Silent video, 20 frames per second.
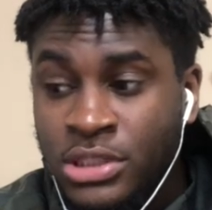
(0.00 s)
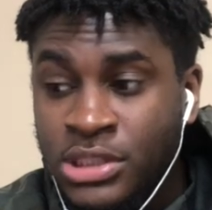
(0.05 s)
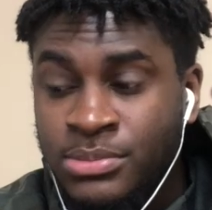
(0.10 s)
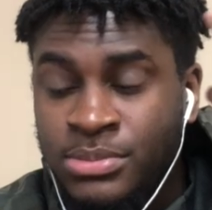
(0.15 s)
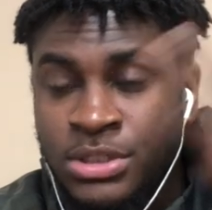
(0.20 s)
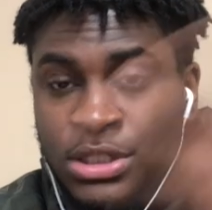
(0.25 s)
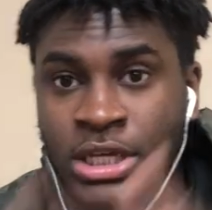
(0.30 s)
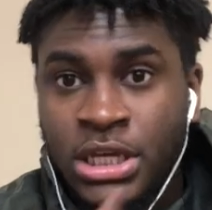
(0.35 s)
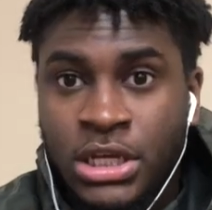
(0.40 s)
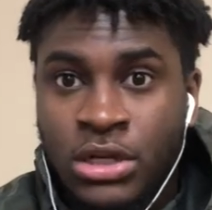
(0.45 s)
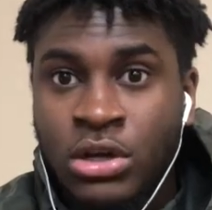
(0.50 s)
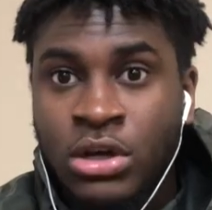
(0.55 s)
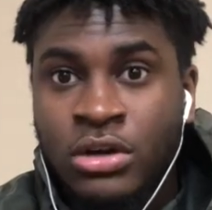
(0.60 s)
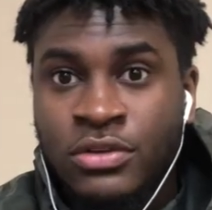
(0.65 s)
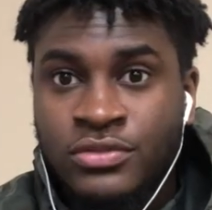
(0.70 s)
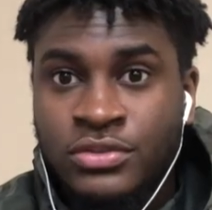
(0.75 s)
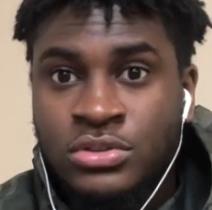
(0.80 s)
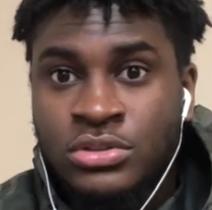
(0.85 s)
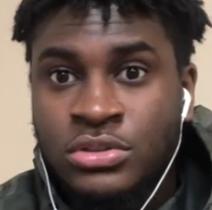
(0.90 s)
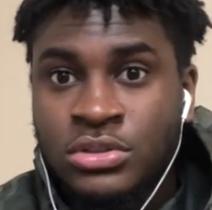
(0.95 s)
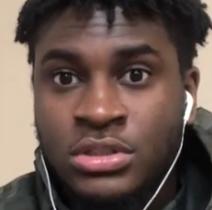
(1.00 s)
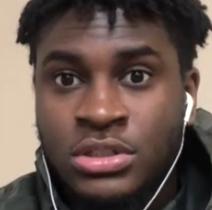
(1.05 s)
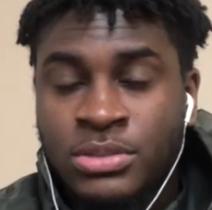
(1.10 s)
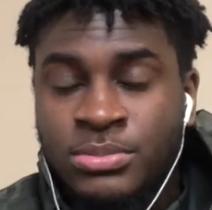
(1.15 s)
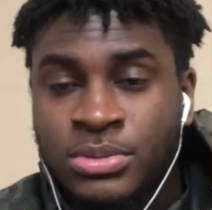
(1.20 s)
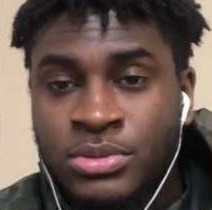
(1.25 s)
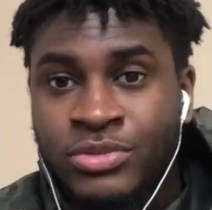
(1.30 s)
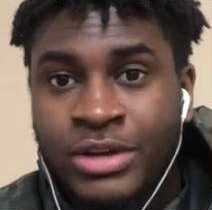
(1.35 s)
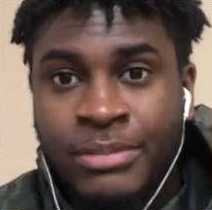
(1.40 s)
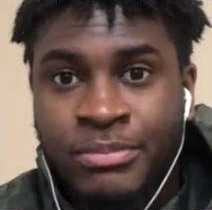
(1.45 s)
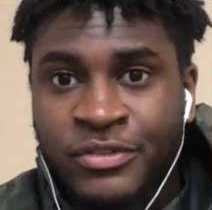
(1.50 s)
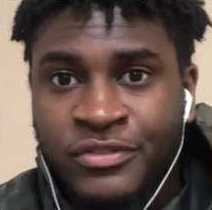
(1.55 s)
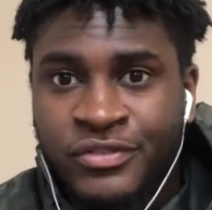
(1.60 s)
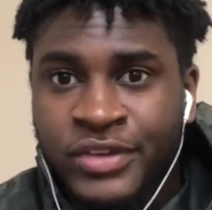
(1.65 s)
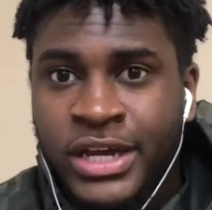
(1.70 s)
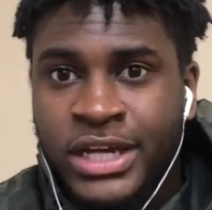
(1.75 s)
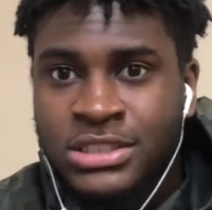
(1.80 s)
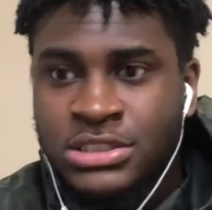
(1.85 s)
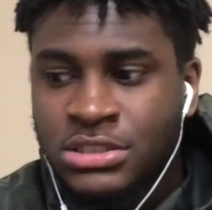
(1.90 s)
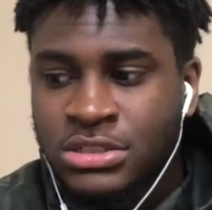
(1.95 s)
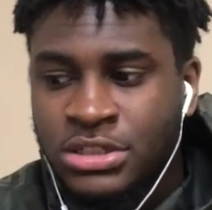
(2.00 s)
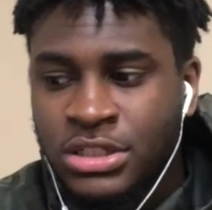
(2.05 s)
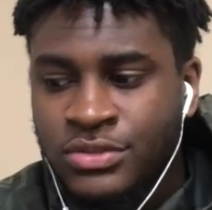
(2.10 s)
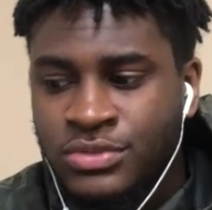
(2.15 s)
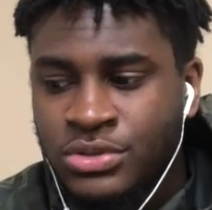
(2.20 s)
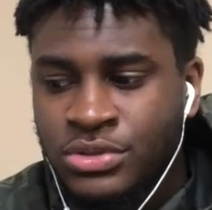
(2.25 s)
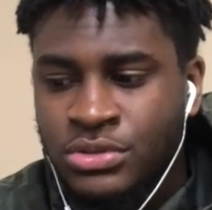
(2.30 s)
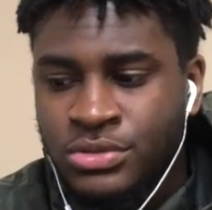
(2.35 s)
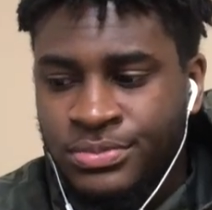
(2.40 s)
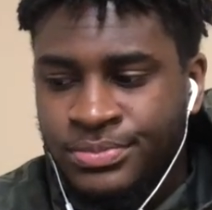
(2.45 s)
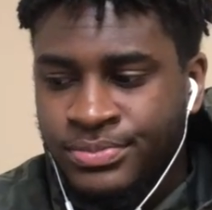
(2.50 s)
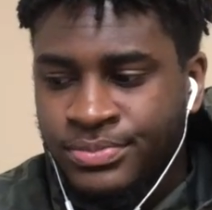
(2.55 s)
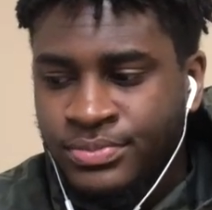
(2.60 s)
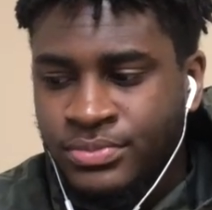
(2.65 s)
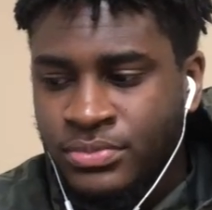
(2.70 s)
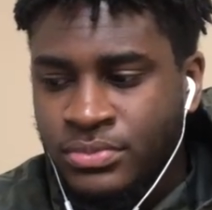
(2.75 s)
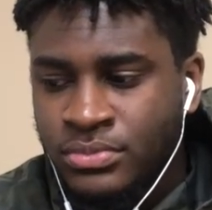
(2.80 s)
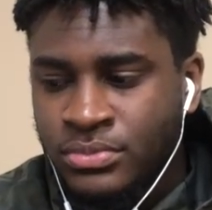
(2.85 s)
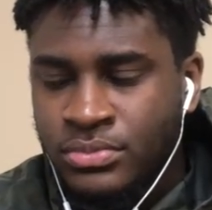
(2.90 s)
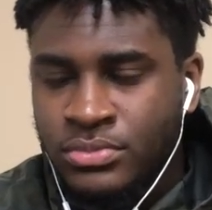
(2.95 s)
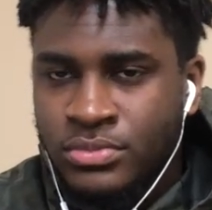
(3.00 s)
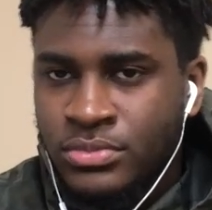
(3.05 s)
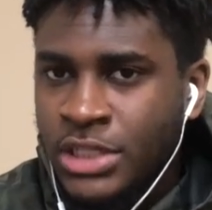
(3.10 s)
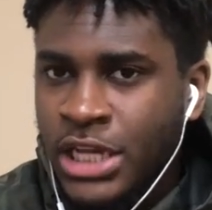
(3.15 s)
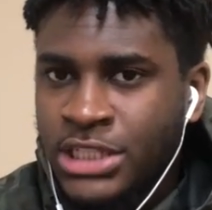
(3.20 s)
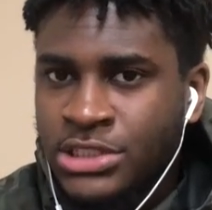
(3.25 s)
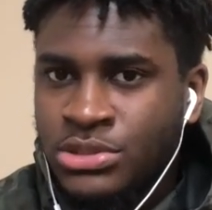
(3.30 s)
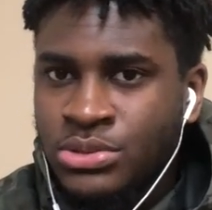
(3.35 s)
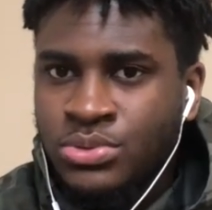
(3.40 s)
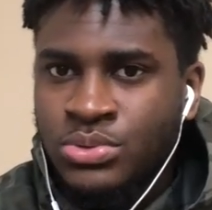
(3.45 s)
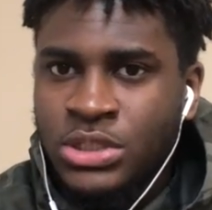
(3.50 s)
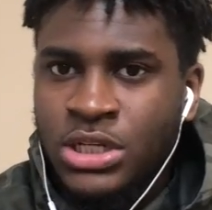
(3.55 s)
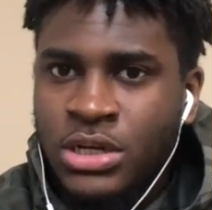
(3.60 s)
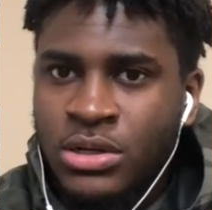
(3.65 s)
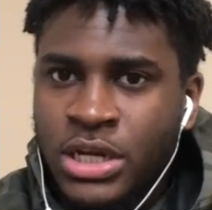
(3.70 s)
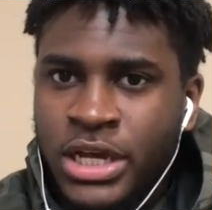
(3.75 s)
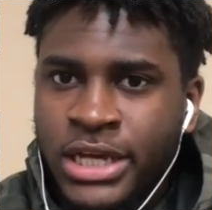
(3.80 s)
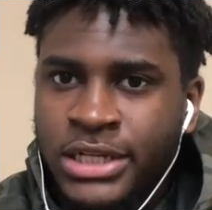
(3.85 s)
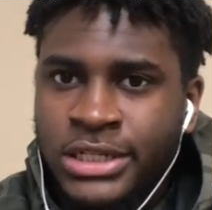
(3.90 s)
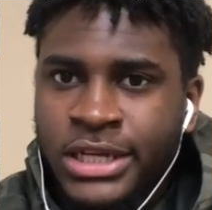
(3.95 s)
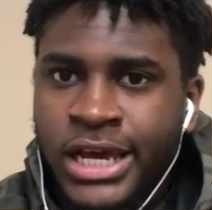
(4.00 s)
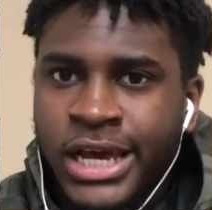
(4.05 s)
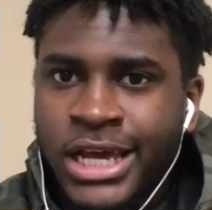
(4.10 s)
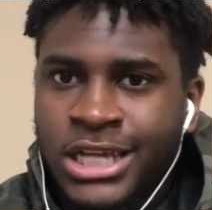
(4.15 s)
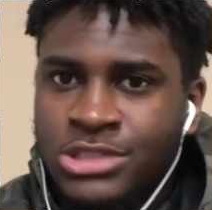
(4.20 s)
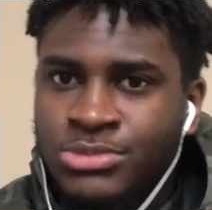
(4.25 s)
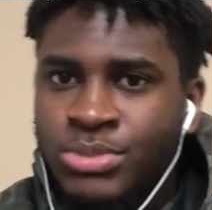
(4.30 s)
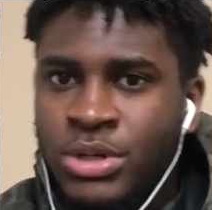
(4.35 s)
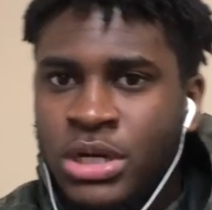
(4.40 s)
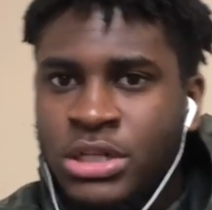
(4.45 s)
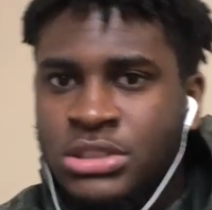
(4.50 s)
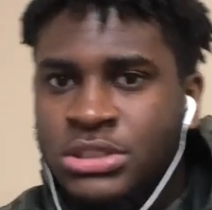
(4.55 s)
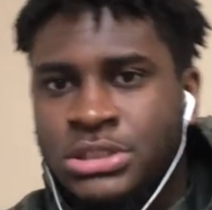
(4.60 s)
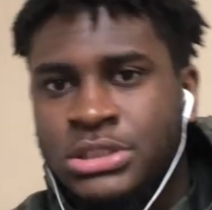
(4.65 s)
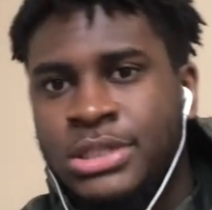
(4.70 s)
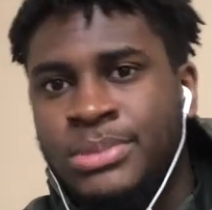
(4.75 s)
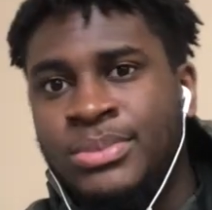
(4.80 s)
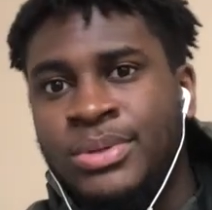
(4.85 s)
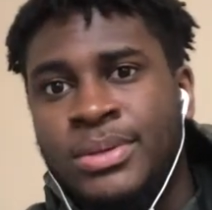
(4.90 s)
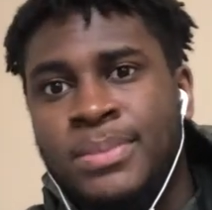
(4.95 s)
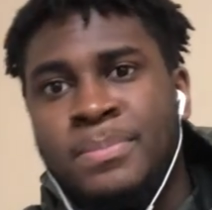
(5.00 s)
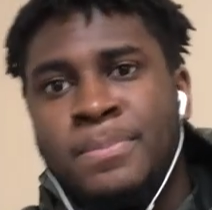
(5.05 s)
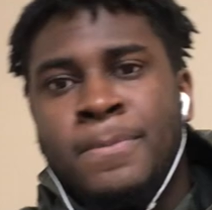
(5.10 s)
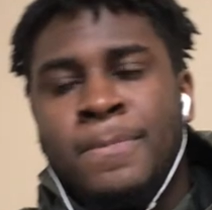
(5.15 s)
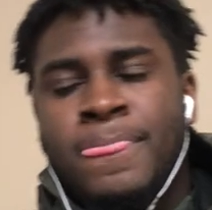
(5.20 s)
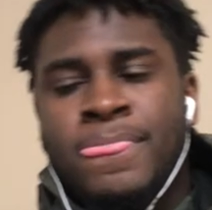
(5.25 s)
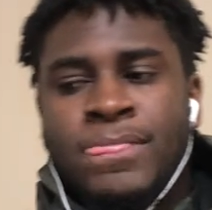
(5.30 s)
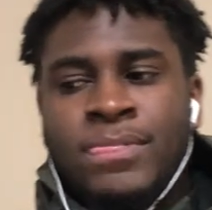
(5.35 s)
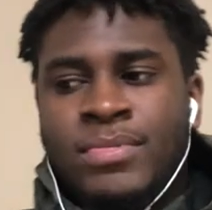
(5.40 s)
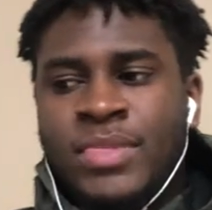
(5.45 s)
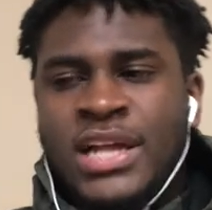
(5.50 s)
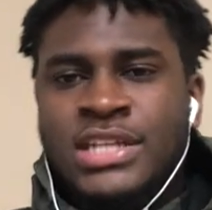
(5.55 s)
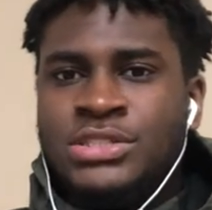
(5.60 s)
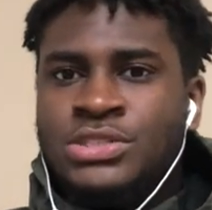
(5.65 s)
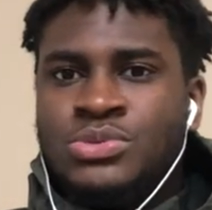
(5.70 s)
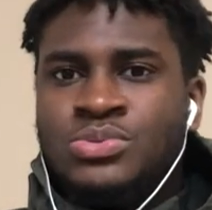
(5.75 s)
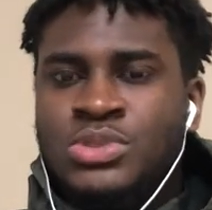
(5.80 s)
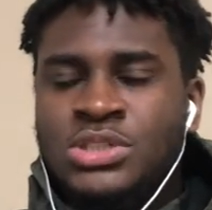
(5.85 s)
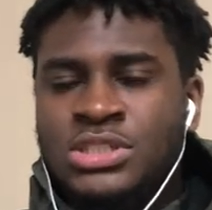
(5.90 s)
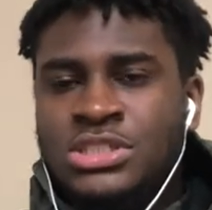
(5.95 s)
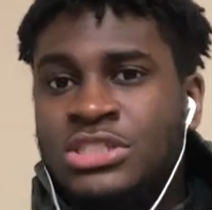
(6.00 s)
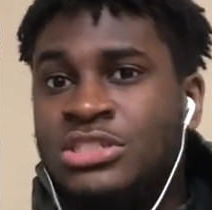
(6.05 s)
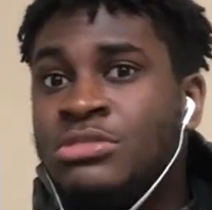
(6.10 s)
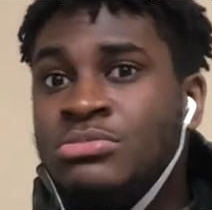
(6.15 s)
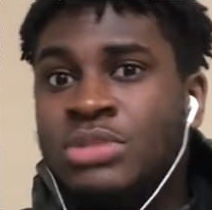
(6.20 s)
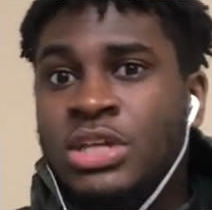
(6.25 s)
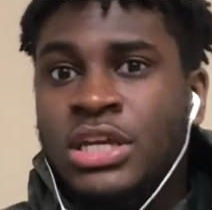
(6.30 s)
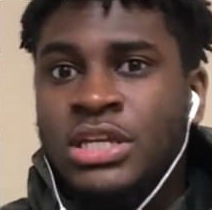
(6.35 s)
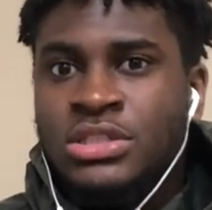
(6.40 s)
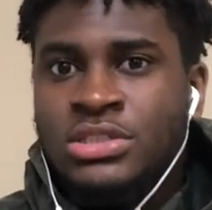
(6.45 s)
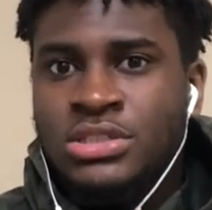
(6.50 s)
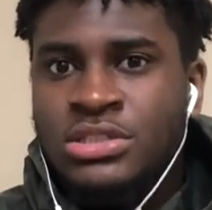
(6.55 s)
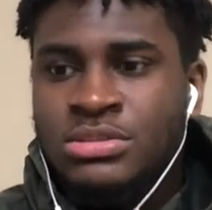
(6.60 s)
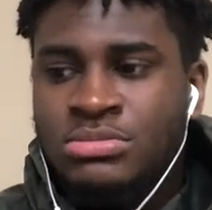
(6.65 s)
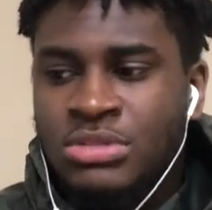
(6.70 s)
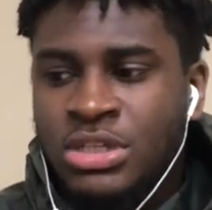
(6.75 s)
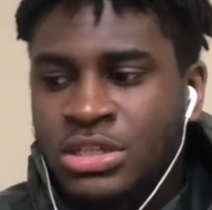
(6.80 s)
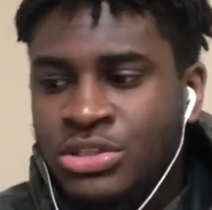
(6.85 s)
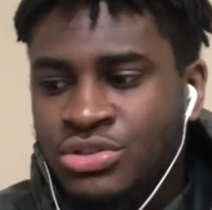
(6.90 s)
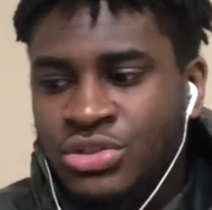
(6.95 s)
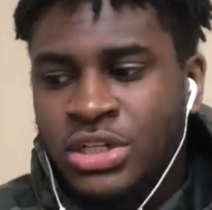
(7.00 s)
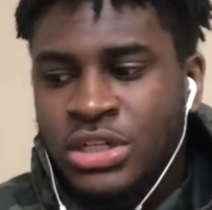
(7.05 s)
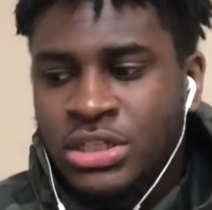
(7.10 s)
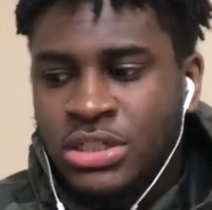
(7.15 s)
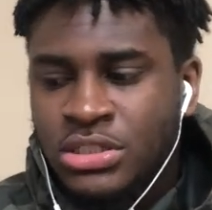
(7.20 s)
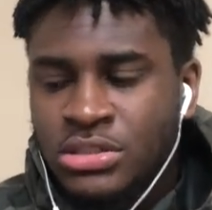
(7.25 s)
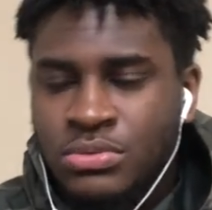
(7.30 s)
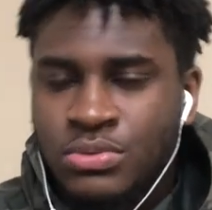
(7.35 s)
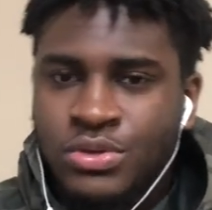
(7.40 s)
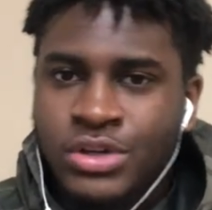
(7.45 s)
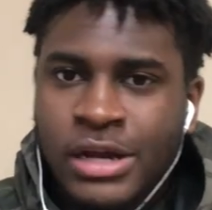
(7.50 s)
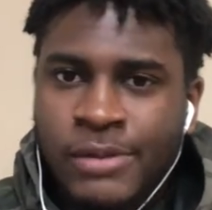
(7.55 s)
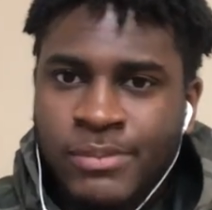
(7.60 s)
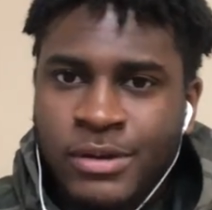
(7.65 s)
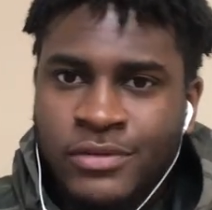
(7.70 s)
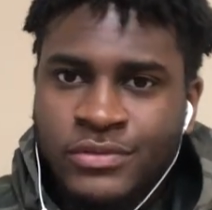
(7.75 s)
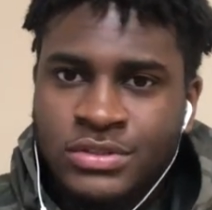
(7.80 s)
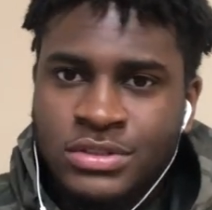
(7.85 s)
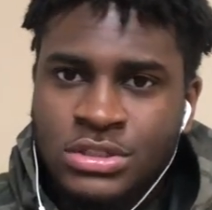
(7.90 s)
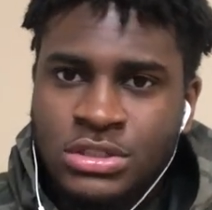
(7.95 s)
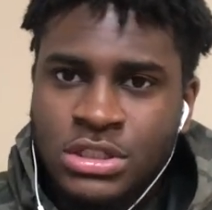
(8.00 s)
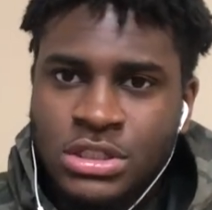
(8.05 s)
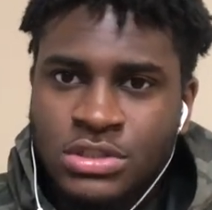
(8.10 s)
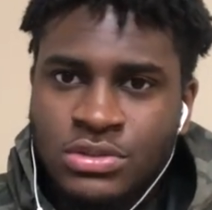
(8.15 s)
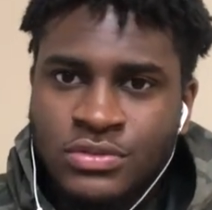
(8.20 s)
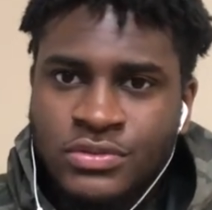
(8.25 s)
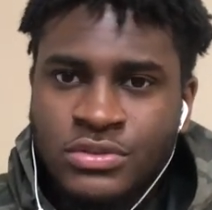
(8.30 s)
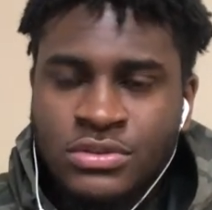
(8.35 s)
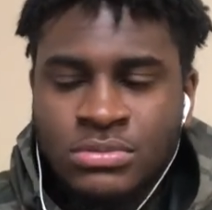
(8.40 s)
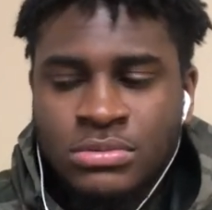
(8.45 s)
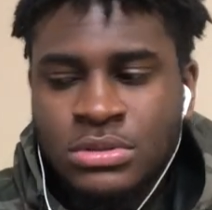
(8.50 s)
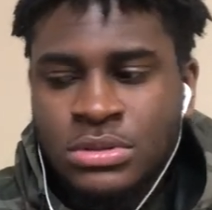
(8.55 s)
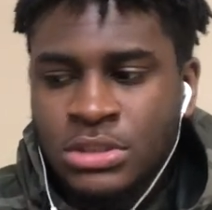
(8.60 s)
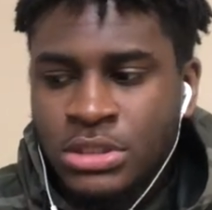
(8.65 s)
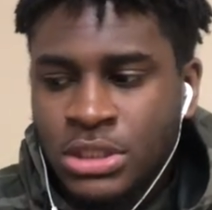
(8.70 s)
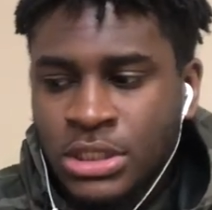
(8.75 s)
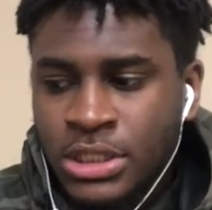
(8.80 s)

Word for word: he be getting off. You know, and he be rapping fast and stuff. So that's just what I had to ask, bro. Because I mean, that's just what it seemed like. It just seemed like he's trying to get some crap off his chest. You feel me?